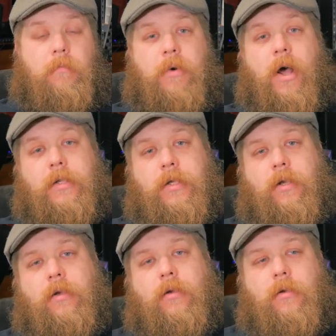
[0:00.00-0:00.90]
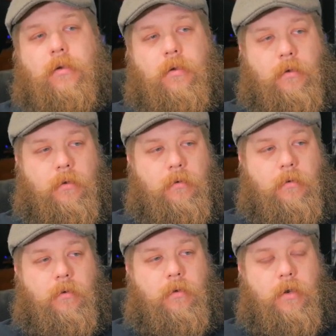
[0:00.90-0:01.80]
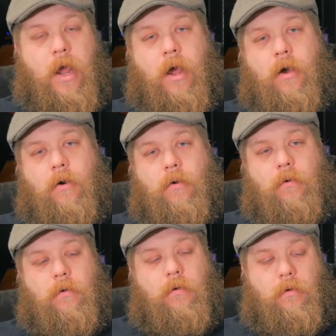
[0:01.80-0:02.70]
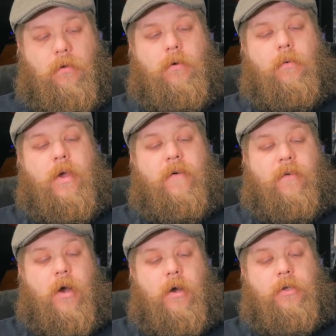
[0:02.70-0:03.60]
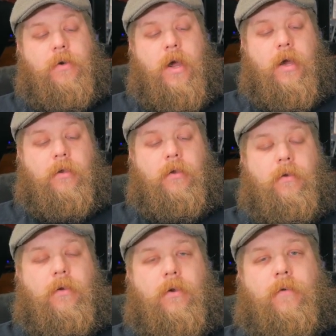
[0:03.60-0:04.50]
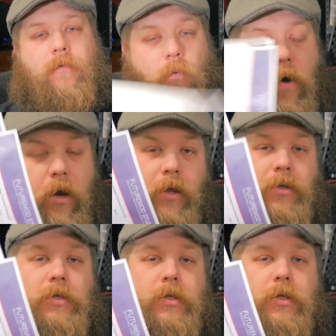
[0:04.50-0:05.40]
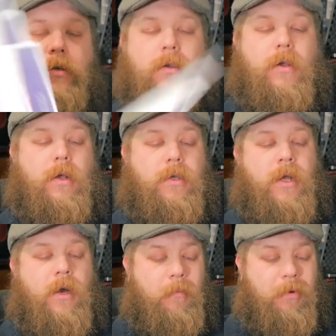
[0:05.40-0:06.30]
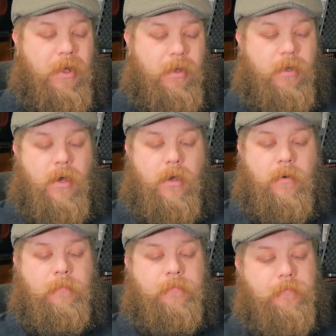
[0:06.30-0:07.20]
But now we have a contract for weddings. It's not completely done.